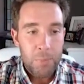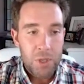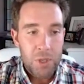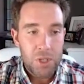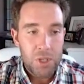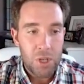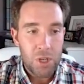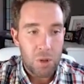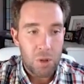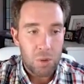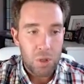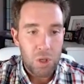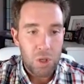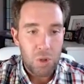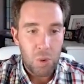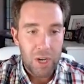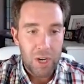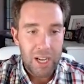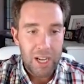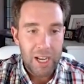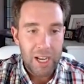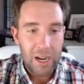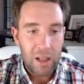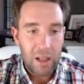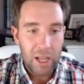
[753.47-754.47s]
So you
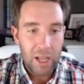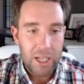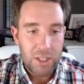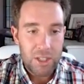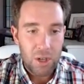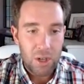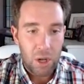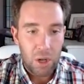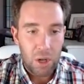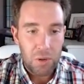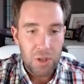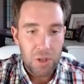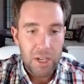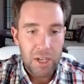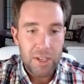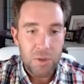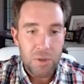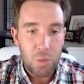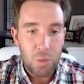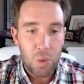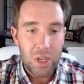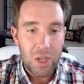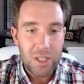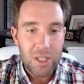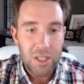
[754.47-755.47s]
want to analyze all these.
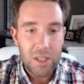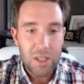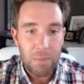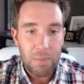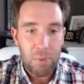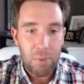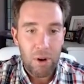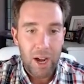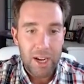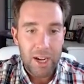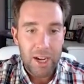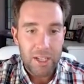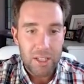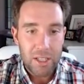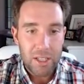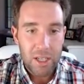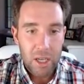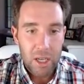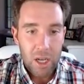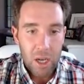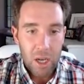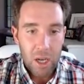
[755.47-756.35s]
What's the price?